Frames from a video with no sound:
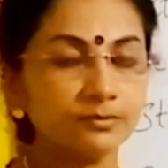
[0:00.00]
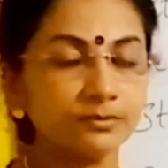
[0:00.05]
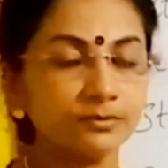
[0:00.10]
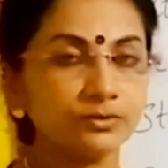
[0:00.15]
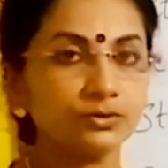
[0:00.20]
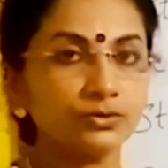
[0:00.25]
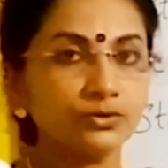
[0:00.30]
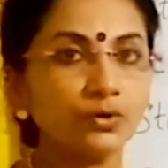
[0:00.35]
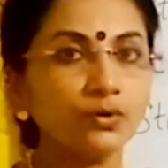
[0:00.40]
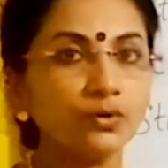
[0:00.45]
to
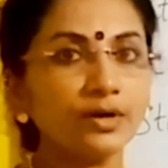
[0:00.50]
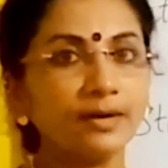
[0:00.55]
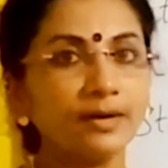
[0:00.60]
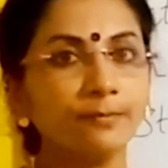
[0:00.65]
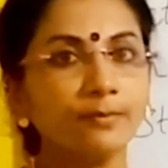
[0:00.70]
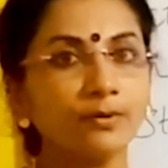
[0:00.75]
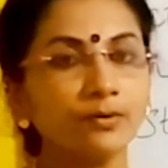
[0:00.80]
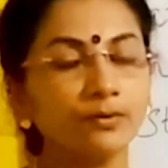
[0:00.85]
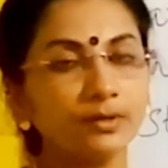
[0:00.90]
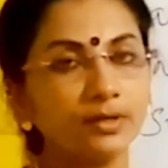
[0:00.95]
know
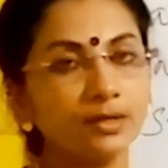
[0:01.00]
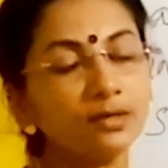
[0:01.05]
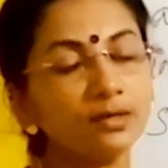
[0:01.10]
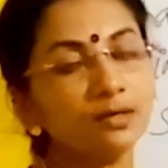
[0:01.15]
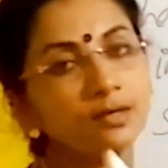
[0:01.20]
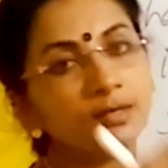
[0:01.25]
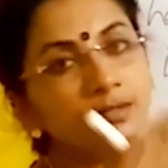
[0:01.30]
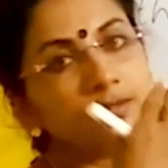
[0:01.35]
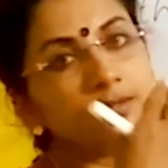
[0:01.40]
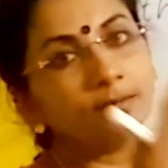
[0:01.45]
about
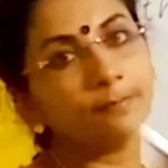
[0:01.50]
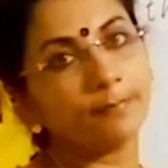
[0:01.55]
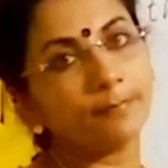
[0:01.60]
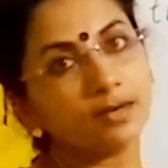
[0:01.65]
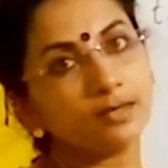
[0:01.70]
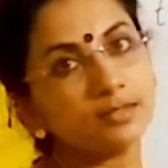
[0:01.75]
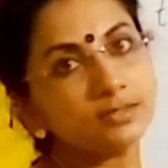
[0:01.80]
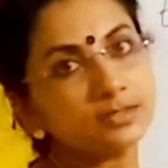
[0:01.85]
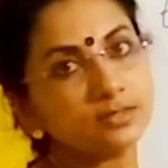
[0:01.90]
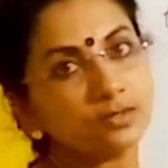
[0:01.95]
the
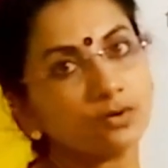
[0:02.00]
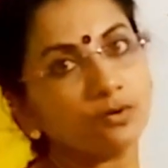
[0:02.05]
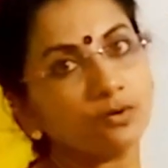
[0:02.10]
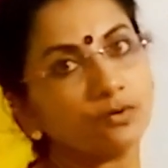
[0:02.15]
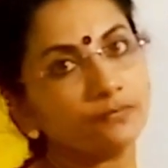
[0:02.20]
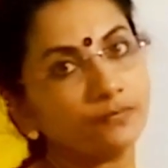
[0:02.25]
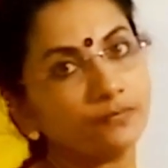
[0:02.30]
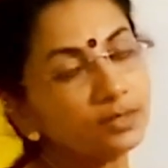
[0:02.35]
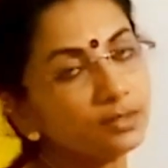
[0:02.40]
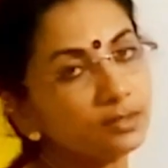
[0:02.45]
past of
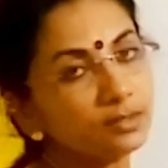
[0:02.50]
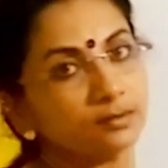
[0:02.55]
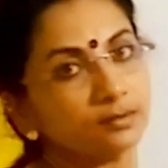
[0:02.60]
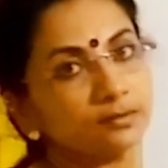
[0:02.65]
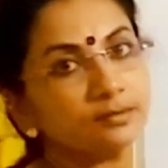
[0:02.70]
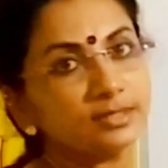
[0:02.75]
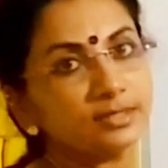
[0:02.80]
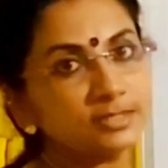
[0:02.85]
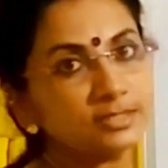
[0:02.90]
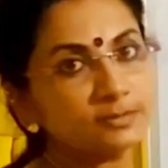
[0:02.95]

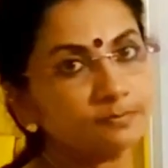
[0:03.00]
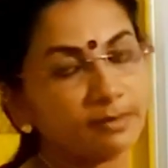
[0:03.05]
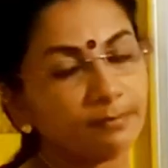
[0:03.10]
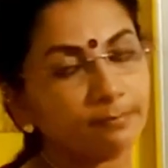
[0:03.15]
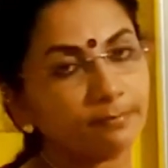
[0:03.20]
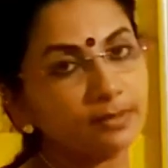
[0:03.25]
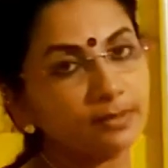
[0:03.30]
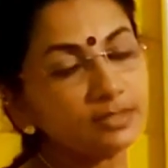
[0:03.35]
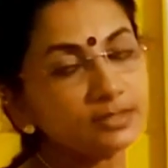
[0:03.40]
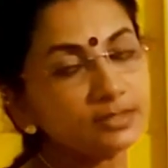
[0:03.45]
these
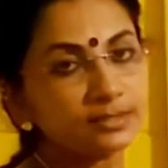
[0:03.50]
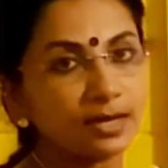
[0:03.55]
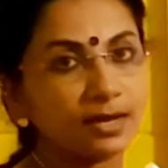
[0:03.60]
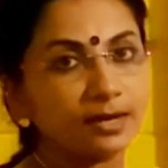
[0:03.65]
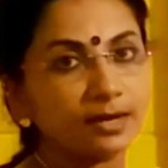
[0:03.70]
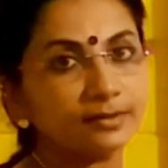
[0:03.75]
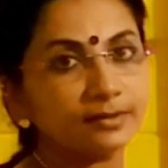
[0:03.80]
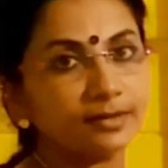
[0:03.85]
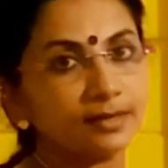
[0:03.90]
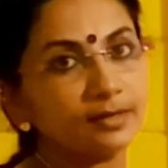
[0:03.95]
peoples
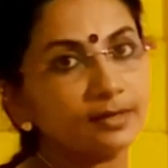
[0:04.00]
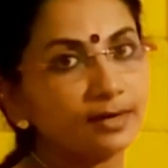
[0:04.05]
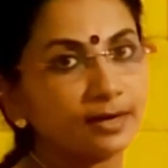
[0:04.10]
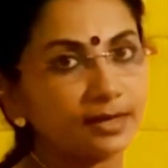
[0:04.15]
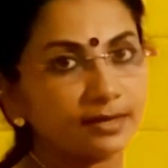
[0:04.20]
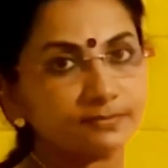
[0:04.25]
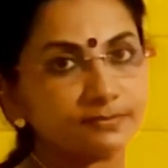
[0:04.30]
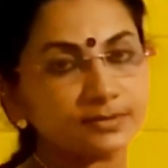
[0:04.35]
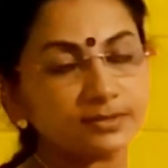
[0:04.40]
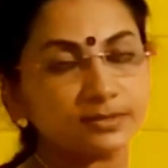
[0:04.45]
and their
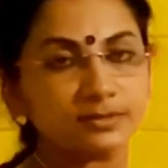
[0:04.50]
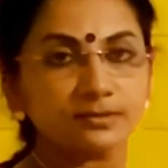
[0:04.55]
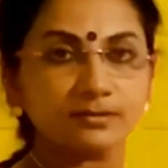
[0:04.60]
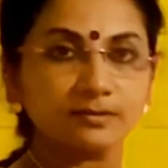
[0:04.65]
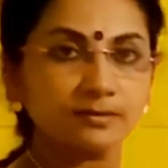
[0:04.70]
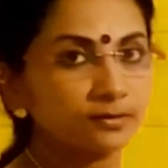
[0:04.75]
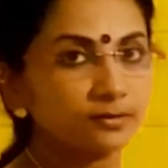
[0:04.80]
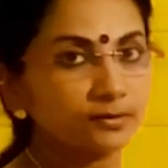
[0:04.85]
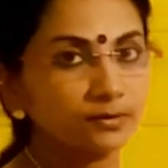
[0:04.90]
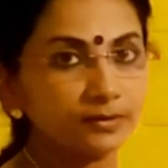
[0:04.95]
lives.
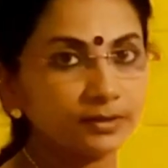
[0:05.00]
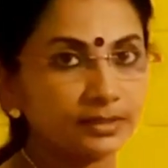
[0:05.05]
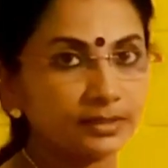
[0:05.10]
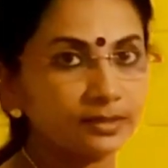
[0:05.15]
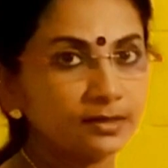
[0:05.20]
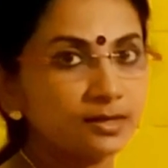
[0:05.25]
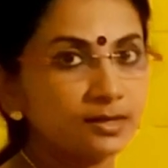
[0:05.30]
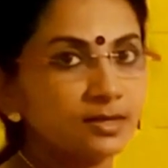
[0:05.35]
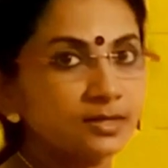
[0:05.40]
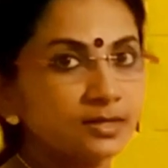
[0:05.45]
Got it?
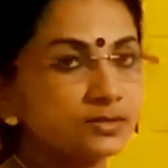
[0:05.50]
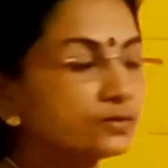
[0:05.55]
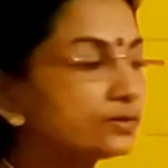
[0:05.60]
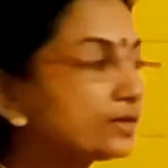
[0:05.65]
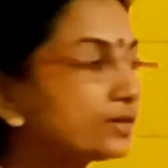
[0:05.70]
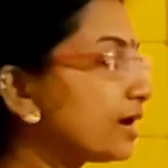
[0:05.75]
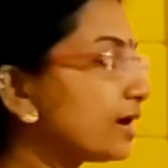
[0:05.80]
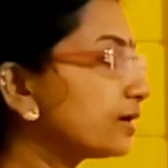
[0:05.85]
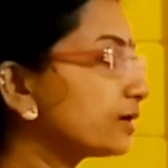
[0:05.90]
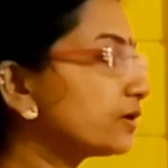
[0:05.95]
So the
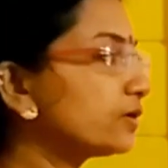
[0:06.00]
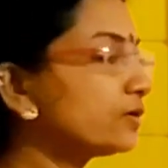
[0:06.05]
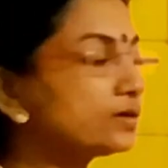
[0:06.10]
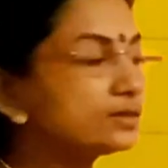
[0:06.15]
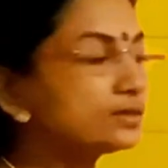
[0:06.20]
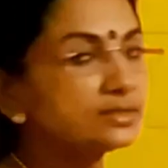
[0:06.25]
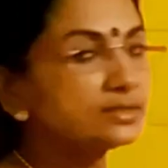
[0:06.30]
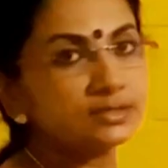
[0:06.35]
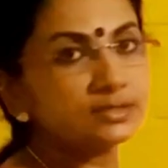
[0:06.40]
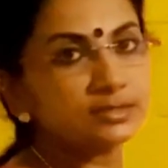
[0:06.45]

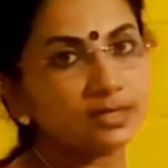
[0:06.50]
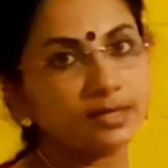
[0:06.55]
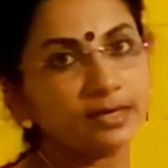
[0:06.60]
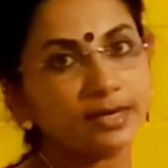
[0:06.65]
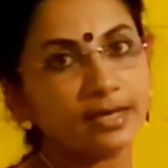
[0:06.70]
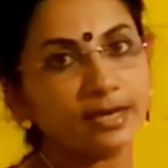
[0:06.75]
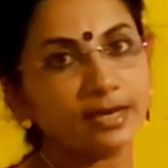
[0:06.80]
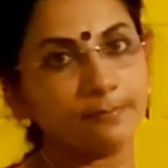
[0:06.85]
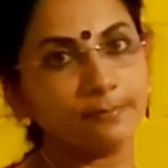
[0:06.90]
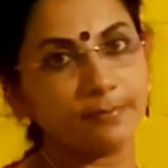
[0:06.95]
archaeologists are
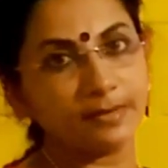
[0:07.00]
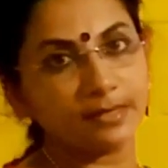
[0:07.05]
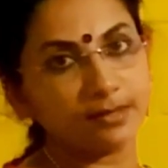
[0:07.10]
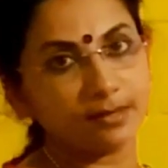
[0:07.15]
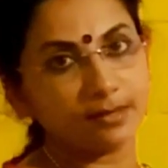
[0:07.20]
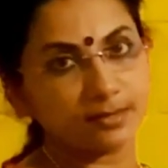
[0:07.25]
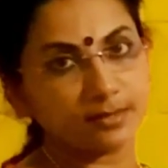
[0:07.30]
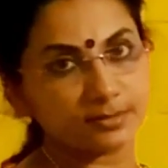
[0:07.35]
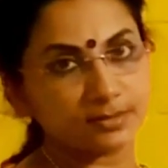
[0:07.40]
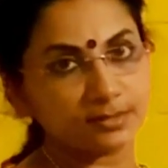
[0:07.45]
helping
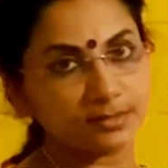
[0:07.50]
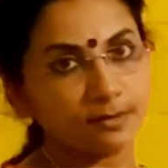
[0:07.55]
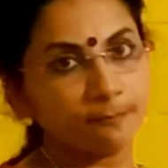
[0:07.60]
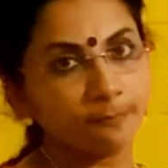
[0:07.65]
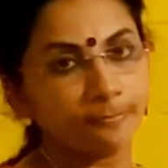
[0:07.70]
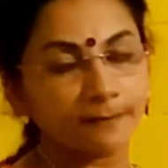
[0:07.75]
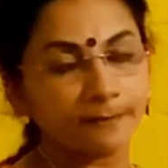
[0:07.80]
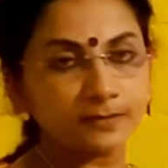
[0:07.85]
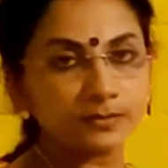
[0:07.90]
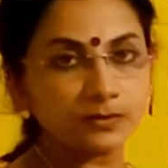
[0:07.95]
us.
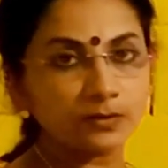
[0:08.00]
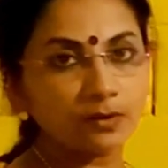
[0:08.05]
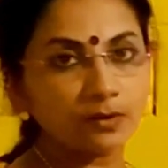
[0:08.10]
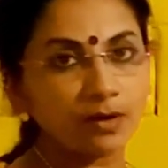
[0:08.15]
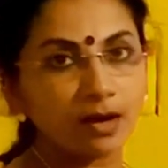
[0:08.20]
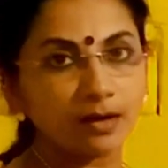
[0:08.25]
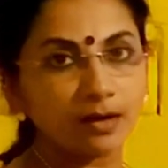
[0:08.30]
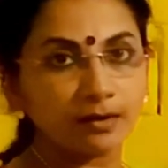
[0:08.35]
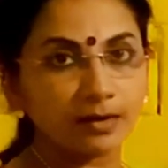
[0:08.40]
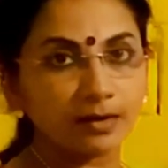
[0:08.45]
So
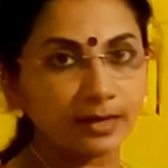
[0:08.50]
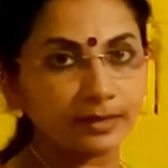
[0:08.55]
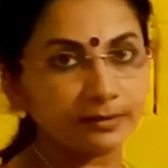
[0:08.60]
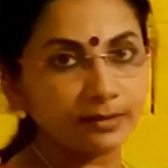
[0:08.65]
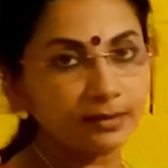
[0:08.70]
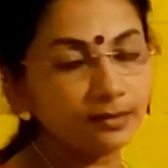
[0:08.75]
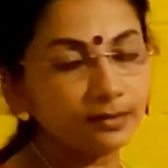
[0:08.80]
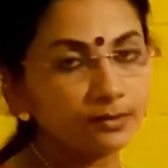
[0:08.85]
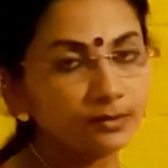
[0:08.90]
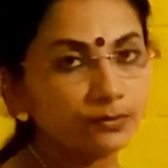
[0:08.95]
I
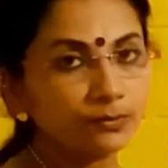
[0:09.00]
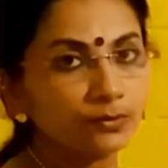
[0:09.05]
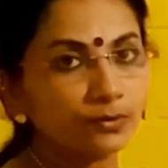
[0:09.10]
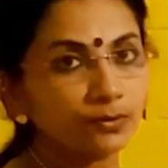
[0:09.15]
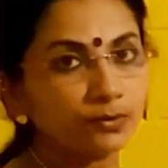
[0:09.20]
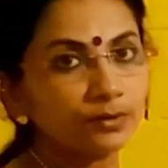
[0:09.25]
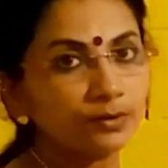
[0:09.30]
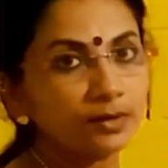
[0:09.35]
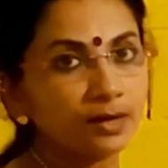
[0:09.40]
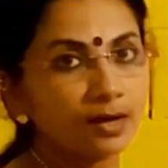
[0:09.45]
think you
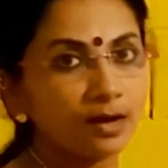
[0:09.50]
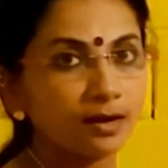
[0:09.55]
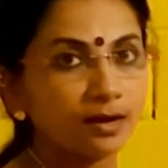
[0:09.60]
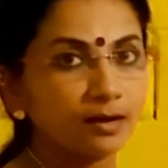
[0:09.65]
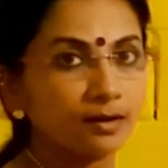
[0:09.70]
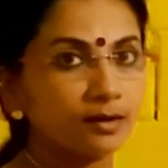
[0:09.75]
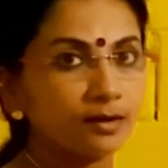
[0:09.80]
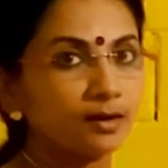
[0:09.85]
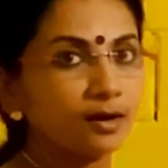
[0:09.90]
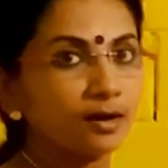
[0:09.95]
got
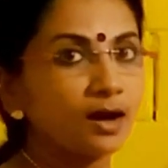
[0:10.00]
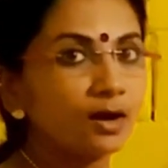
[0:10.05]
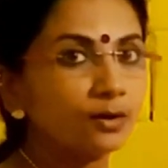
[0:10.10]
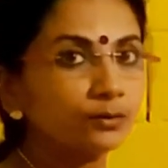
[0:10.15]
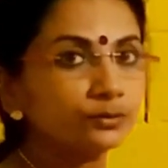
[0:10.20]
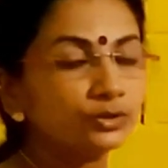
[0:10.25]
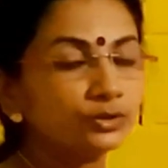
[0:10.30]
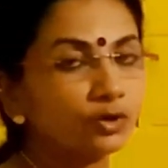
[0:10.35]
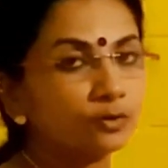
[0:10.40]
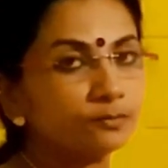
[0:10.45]
how
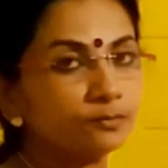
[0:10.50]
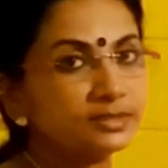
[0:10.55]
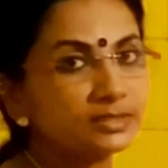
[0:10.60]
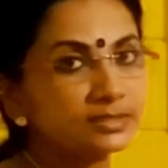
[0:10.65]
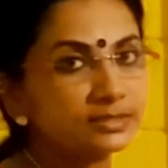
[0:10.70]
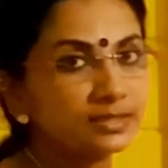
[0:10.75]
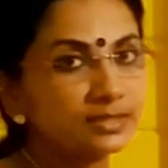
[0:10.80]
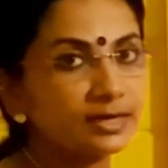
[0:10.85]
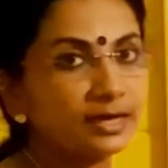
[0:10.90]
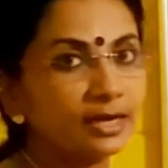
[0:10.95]
the objects
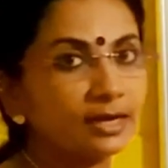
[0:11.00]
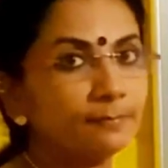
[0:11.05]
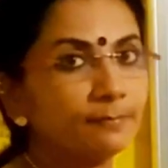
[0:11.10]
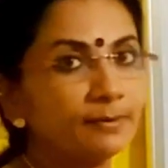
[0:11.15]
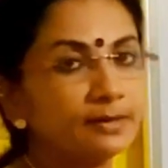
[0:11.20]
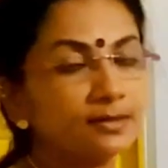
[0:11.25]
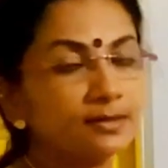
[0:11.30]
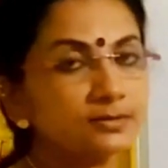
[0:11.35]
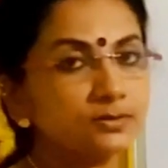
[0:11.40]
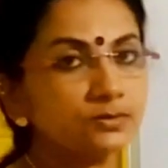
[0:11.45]
are
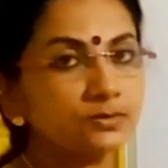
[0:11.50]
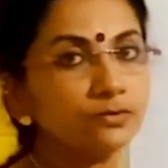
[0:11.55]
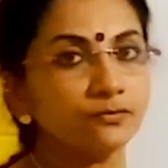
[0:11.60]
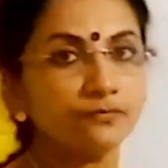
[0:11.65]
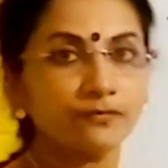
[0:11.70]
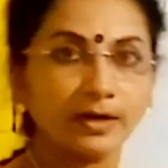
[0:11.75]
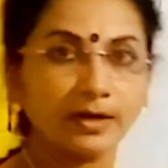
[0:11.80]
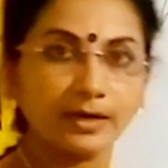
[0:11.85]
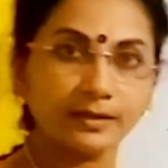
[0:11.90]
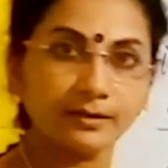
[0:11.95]
helping us to
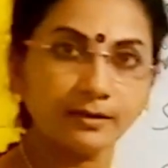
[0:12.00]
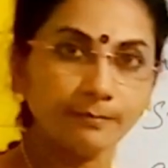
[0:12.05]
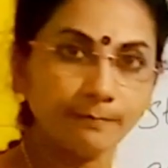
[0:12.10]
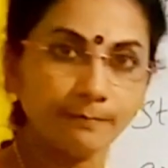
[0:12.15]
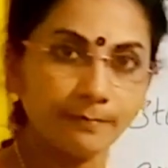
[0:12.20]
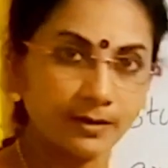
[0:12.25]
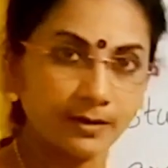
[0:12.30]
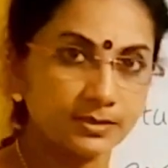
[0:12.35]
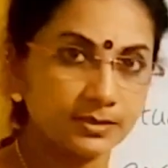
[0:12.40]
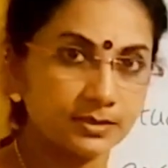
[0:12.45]
find the
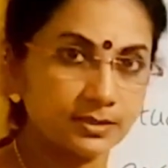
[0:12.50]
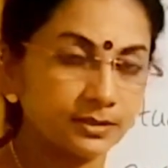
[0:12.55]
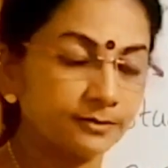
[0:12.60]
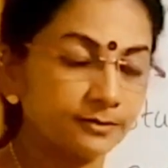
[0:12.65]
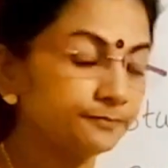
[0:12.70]
past.